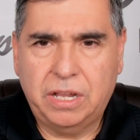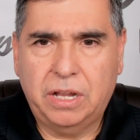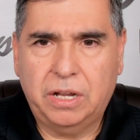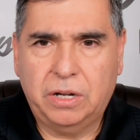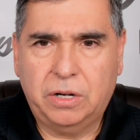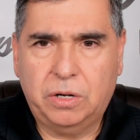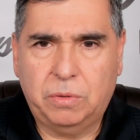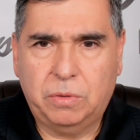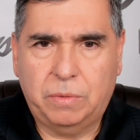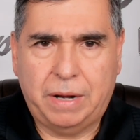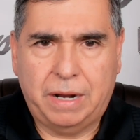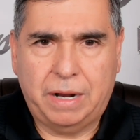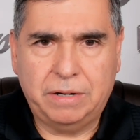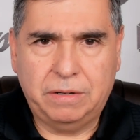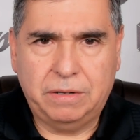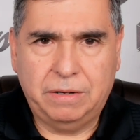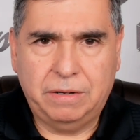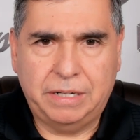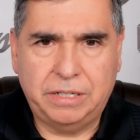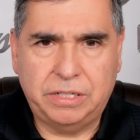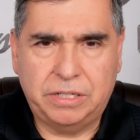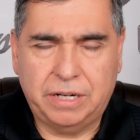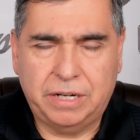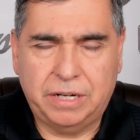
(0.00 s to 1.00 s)
Crowder
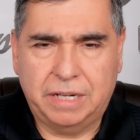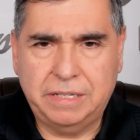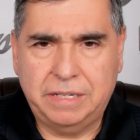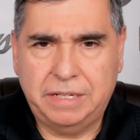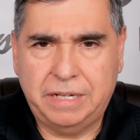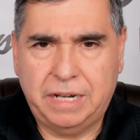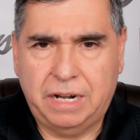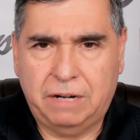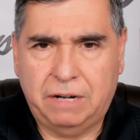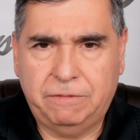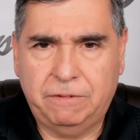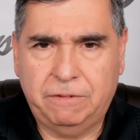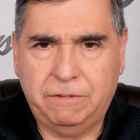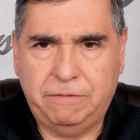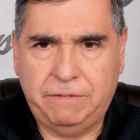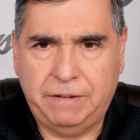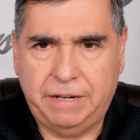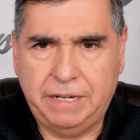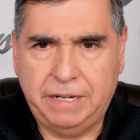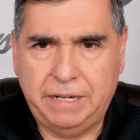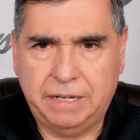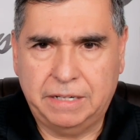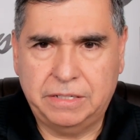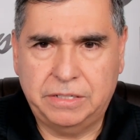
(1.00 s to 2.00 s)
and Johnson out for
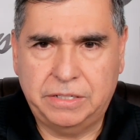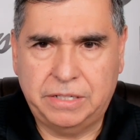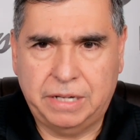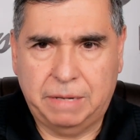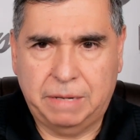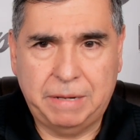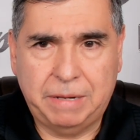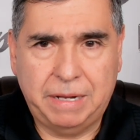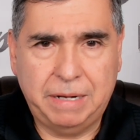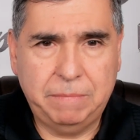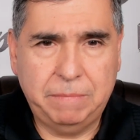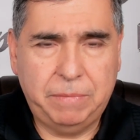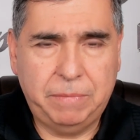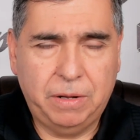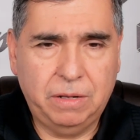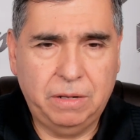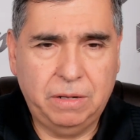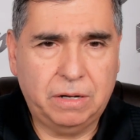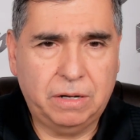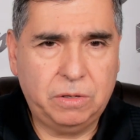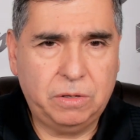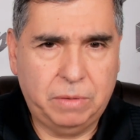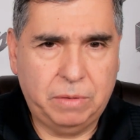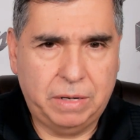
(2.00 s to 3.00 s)
Phoenix. Shamet and Paul
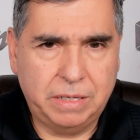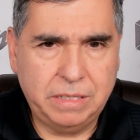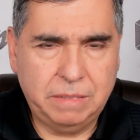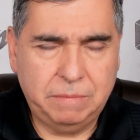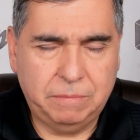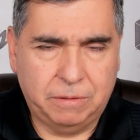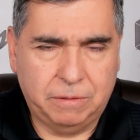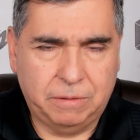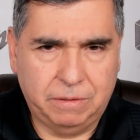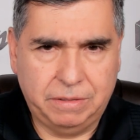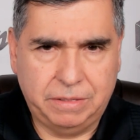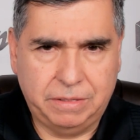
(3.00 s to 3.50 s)
are questionable.